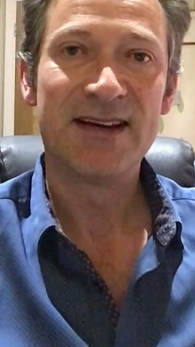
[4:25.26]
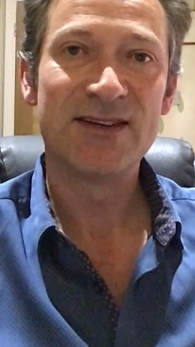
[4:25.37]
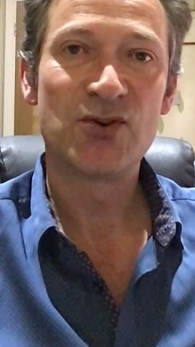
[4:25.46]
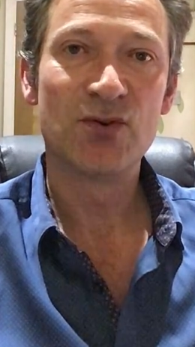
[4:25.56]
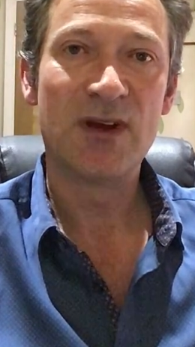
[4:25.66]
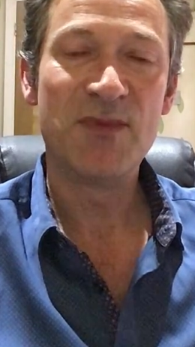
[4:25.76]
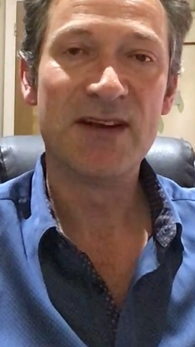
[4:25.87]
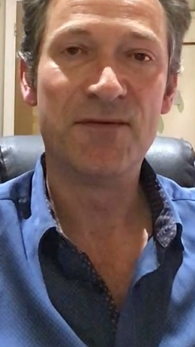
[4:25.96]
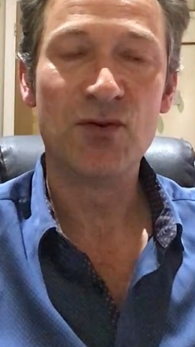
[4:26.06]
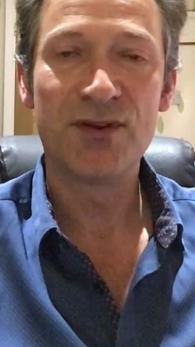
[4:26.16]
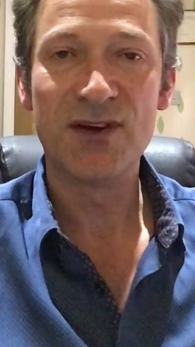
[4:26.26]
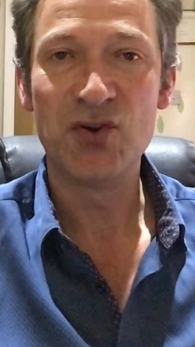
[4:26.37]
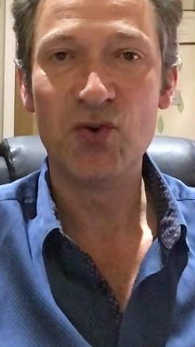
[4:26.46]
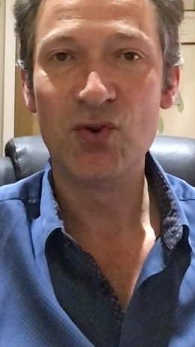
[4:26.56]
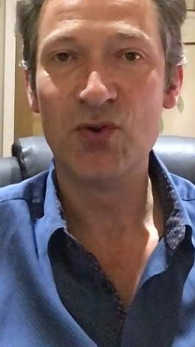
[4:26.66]
So, I mean, if you think
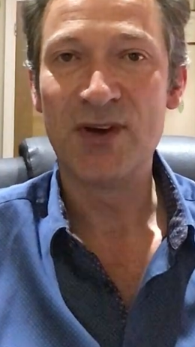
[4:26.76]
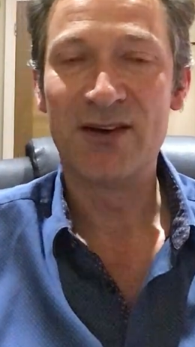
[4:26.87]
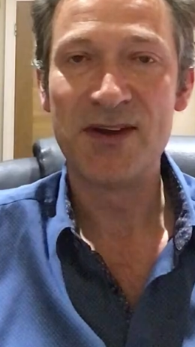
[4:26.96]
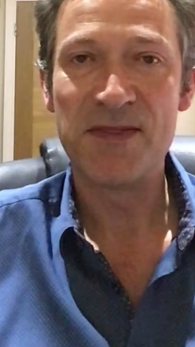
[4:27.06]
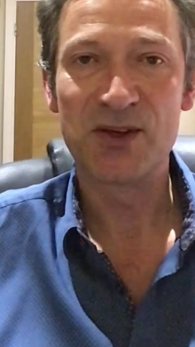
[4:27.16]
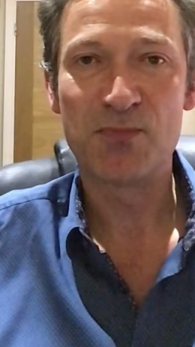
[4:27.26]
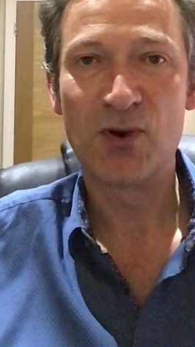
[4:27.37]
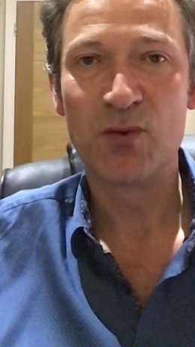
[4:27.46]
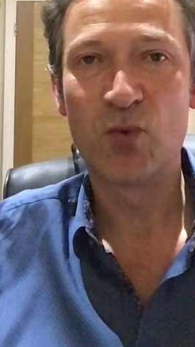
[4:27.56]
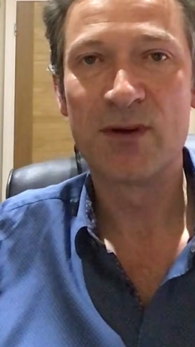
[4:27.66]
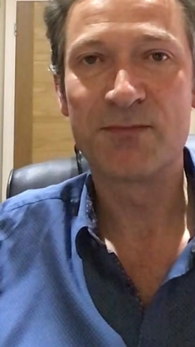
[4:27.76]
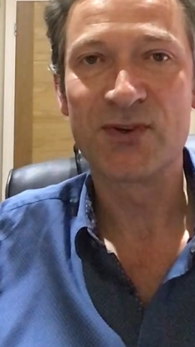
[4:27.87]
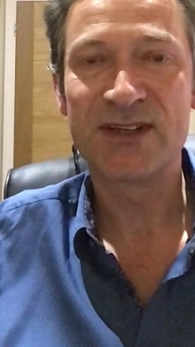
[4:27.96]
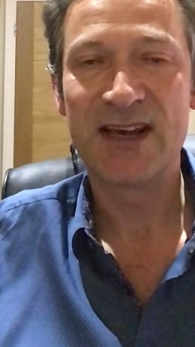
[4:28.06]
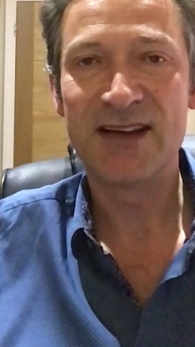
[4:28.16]
you are in this
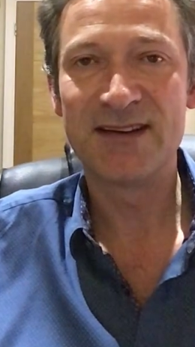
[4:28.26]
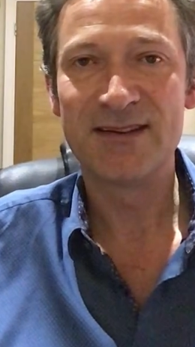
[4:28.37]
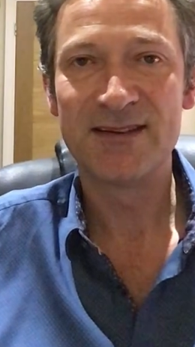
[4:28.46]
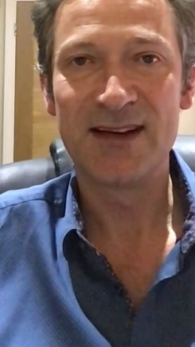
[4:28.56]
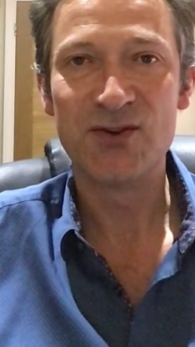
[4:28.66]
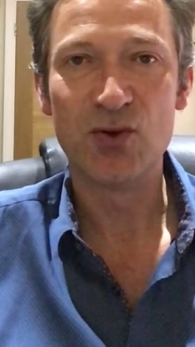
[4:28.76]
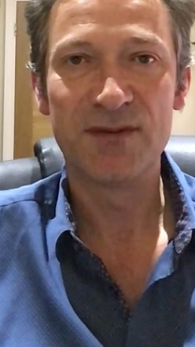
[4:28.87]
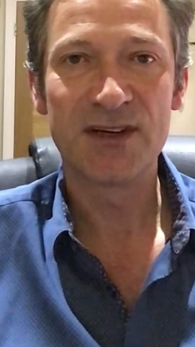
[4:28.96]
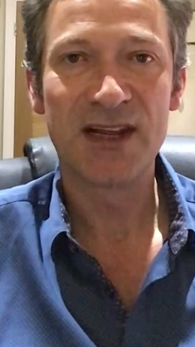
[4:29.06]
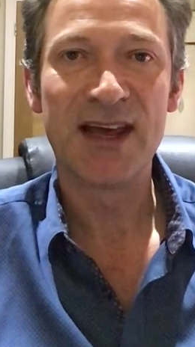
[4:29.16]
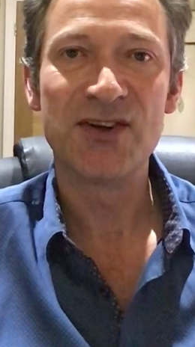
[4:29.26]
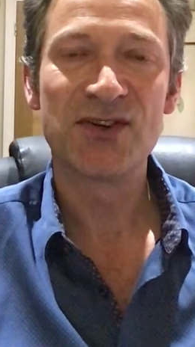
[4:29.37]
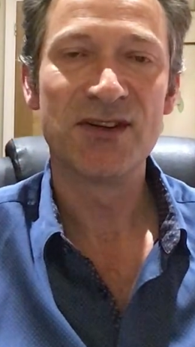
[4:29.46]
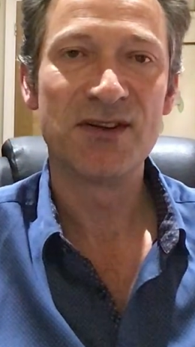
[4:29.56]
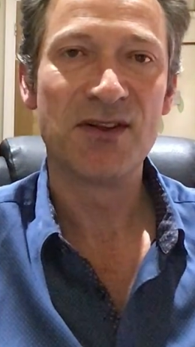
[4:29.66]
0.1% and you have a
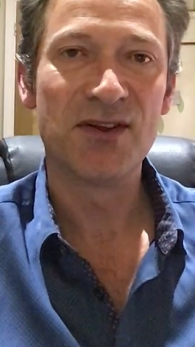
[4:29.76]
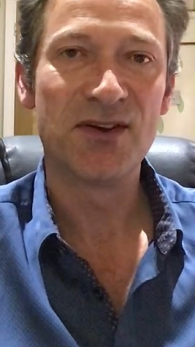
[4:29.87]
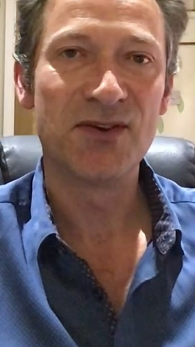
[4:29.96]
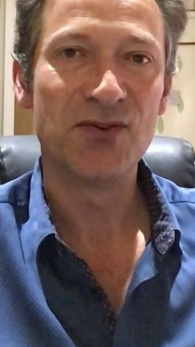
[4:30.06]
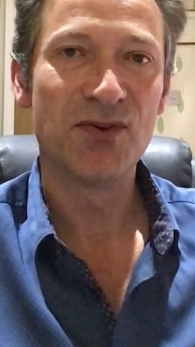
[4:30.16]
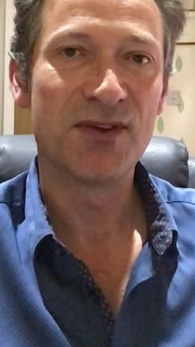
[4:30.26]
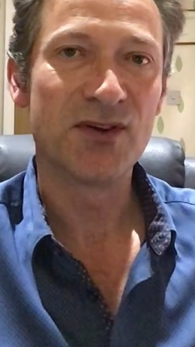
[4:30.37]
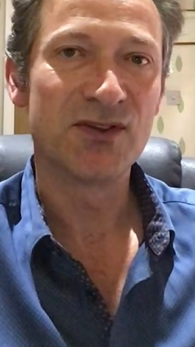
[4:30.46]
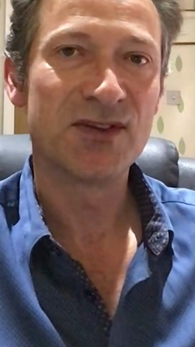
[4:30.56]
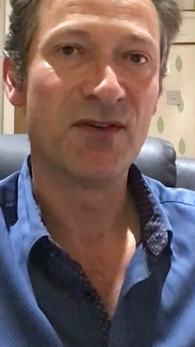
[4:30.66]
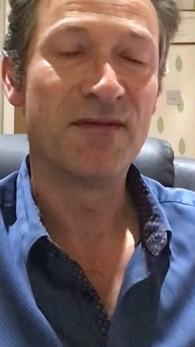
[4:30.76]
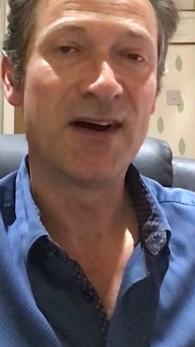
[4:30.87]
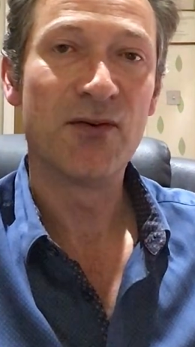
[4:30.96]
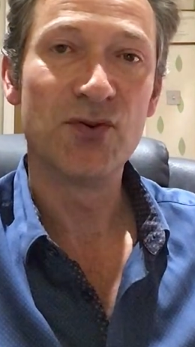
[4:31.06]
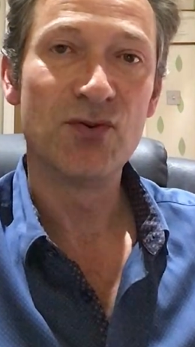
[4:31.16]
collection that you think is of
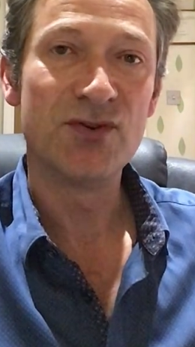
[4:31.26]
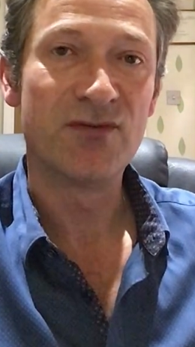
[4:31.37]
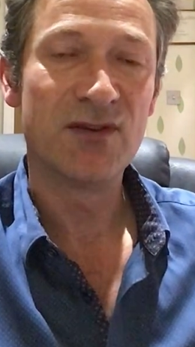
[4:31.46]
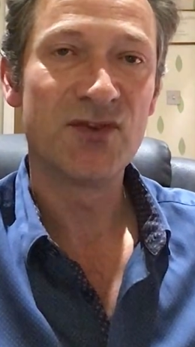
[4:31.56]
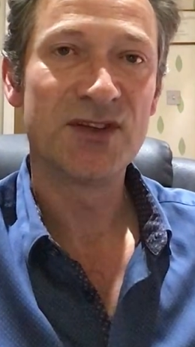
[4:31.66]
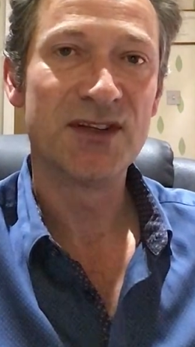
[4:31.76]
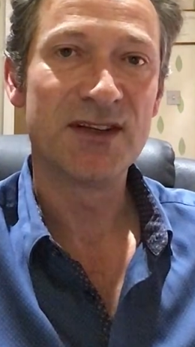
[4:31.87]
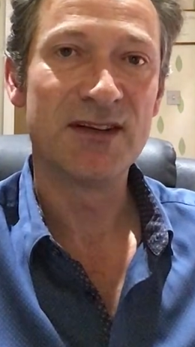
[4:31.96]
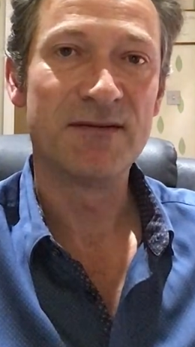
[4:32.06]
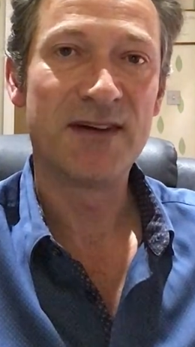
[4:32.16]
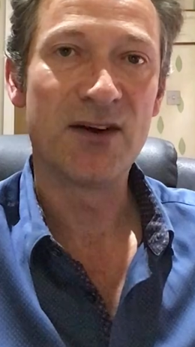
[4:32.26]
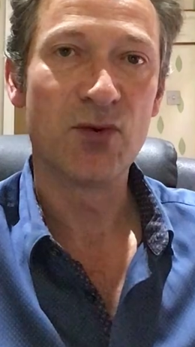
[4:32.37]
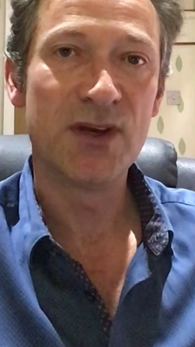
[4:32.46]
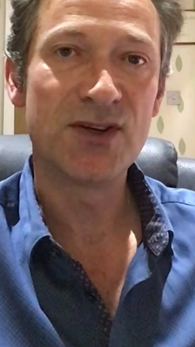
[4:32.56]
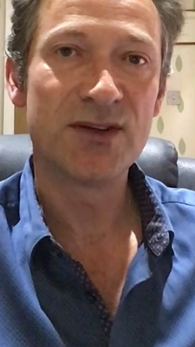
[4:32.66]
value and you're interested in a
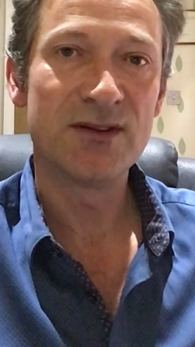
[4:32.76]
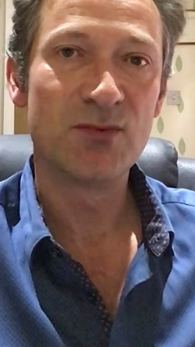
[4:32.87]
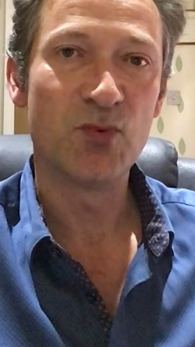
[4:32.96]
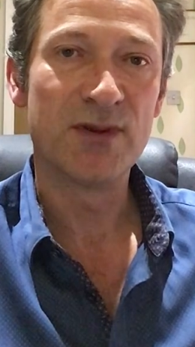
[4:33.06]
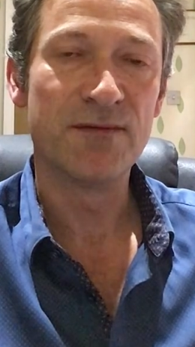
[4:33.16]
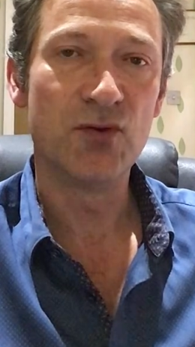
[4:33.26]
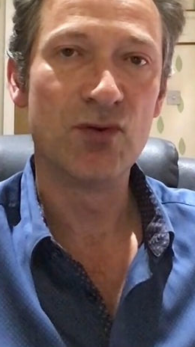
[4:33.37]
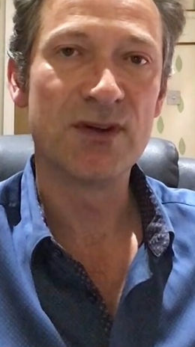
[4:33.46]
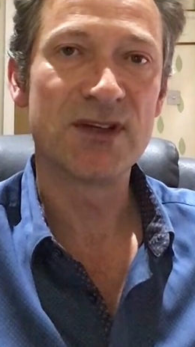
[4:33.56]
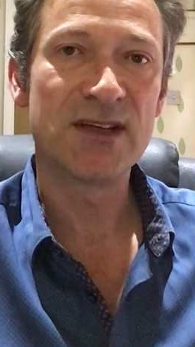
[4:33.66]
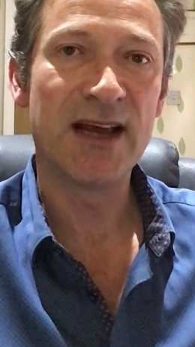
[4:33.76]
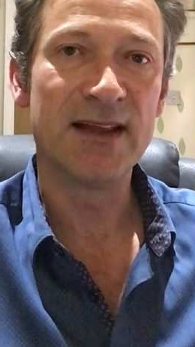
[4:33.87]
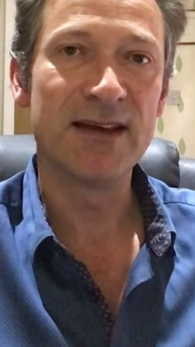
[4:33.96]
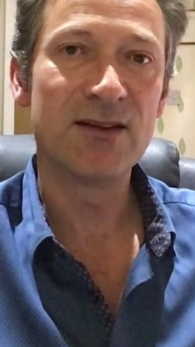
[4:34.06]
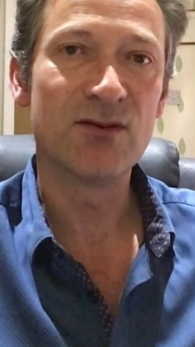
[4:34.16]
valuation with a view to
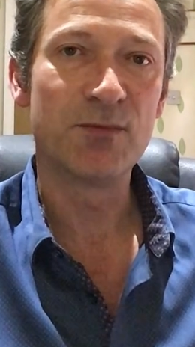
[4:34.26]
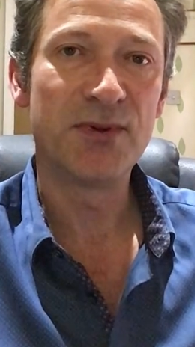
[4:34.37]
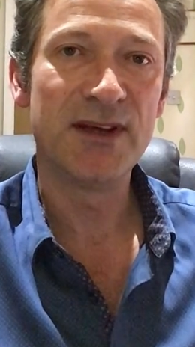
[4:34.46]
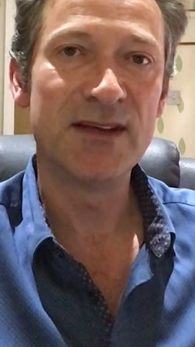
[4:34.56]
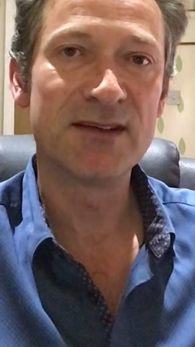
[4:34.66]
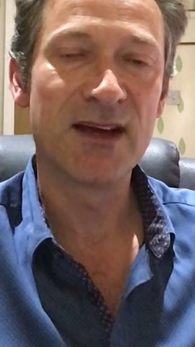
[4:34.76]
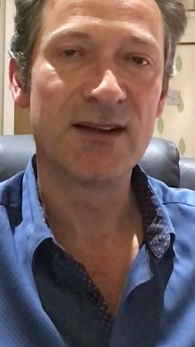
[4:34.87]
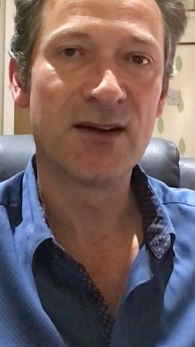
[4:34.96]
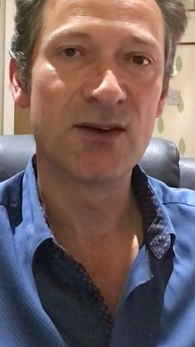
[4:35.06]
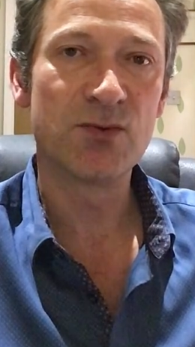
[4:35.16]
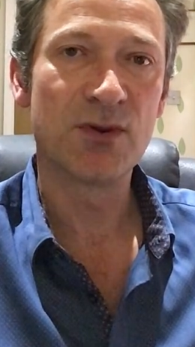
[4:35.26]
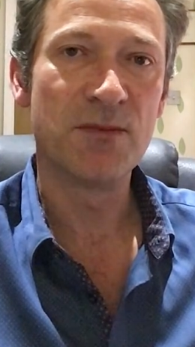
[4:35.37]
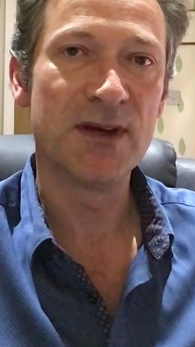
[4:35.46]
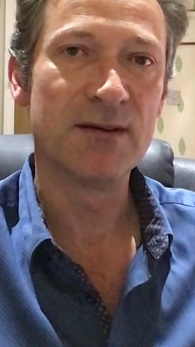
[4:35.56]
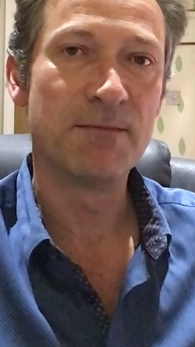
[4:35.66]
selling, no, please get in touch with
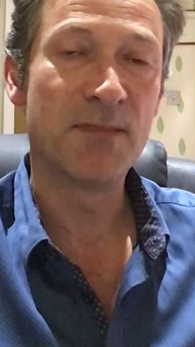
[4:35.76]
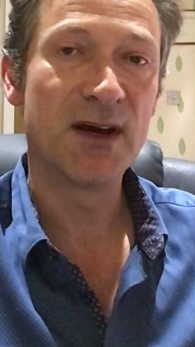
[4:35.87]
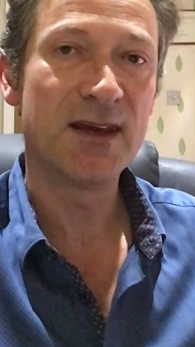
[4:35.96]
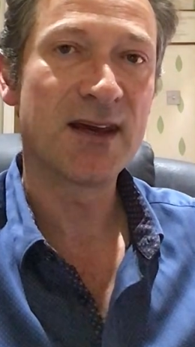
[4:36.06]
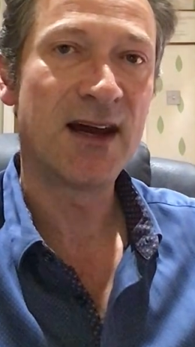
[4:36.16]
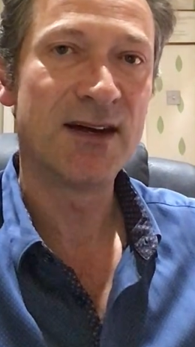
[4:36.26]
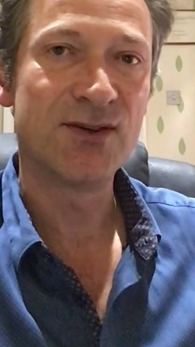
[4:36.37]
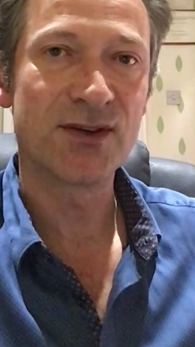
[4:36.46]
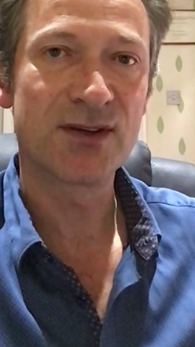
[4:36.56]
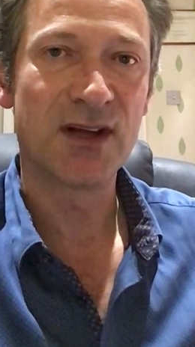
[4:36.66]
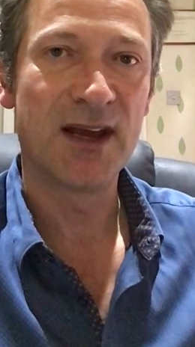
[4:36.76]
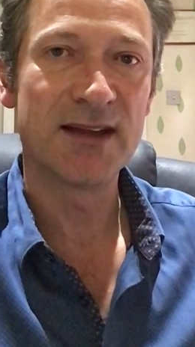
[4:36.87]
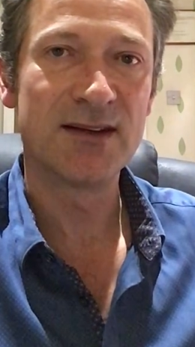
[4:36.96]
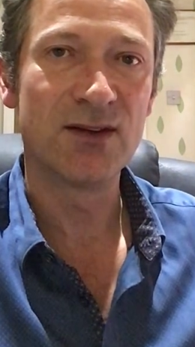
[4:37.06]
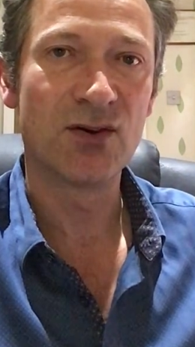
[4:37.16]
me at
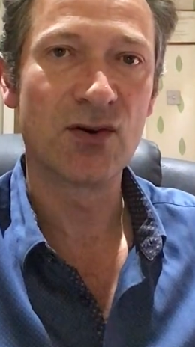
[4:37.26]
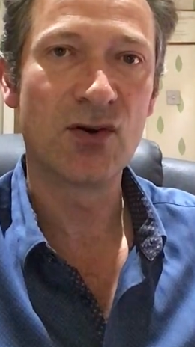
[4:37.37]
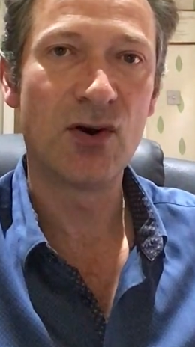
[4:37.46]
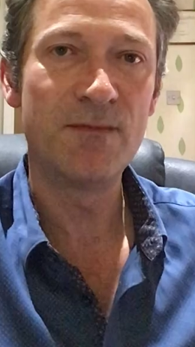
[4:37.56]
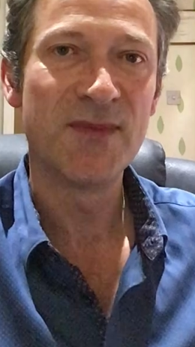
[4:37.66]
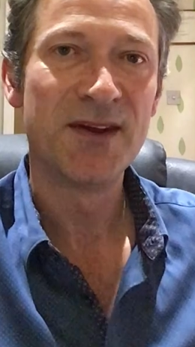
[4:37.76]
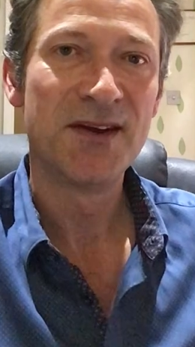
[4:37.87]
mike@justcollecting.com.